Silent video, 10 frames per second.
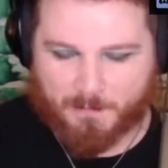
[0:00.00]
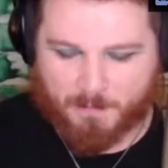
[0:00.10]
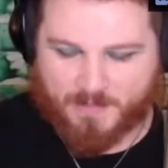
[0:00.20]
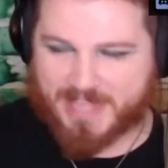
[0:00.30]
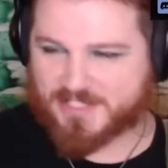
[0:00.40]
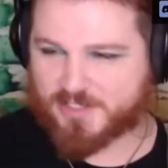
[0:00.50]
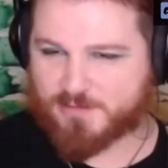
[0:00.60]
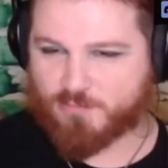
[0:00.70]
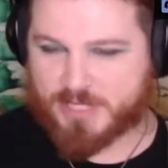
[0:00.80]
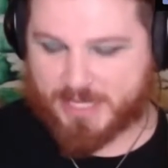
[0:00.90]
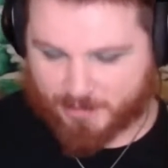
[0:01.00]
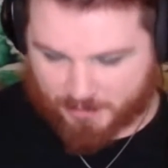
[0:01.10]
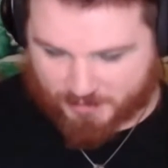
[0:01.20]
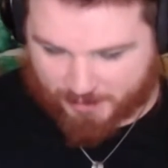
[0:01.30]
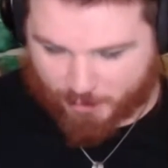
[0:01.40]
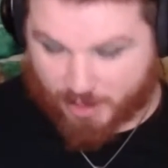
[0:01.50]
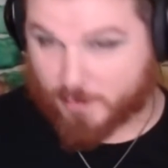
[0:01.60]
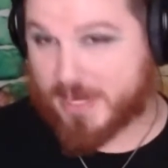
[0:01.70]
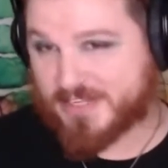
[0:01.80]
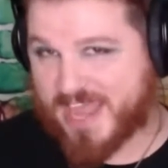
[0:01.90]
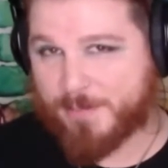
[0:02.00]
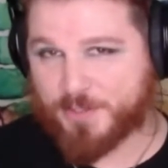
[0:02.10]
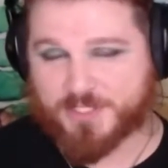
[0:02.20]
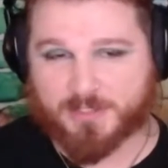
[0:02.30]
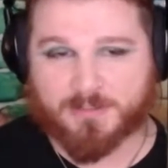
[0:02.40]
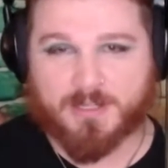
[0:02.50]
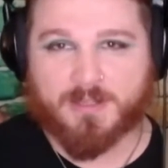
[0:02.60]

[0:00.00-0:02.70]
That's as ridiculously Broadway as Hamilton.